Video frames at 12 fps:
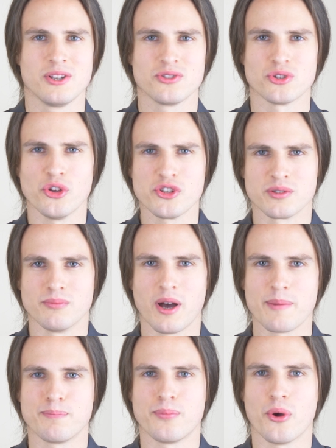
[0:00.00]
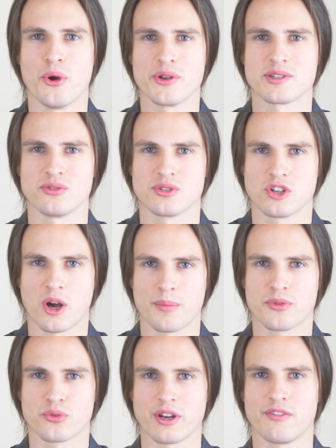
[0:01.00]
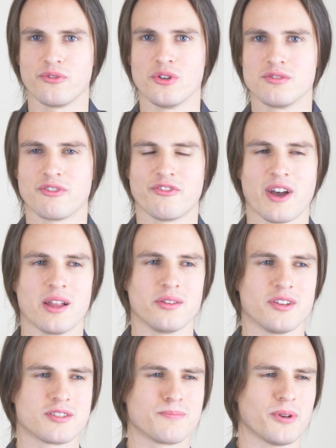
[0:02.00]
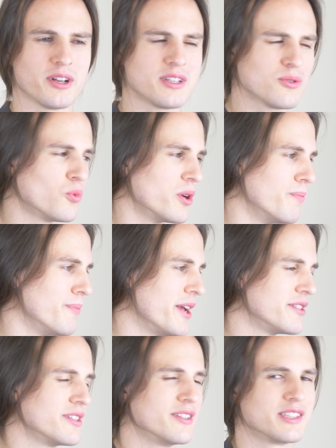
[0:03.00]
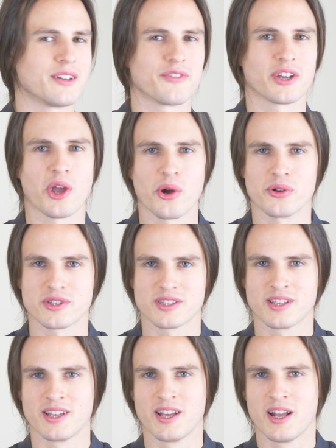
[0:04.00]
So those are my personal top three foods for fat loss, but I just want to mention something else